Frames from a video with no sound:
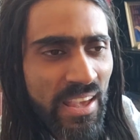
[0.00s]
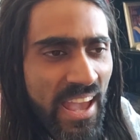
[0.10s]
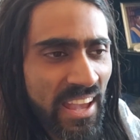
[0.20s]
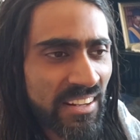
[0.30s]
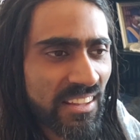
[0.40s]

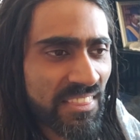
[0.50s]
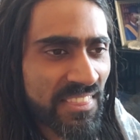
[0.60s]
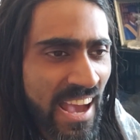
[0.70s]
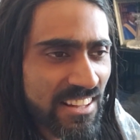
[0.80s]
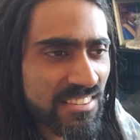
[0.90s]
And
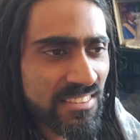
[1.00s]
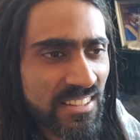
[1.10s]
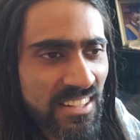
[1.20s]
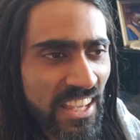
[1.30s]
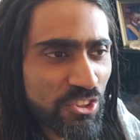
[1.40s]
that's
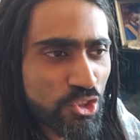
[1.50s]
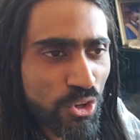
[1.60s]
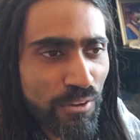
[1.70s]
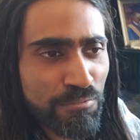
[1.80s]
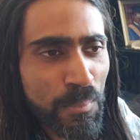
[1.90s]
the nature
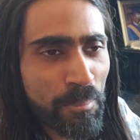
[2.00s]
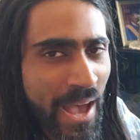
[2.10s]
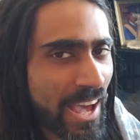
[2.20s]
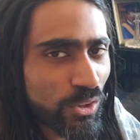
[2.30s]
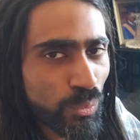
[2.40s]
of the
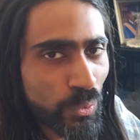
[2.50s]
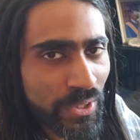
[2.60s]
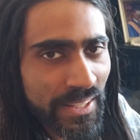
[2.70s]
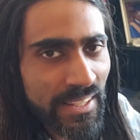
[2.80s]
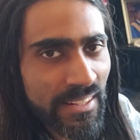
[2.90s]
battle
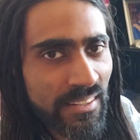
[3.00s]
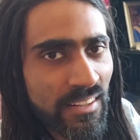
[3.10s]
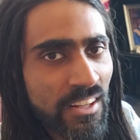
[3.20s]
we're in.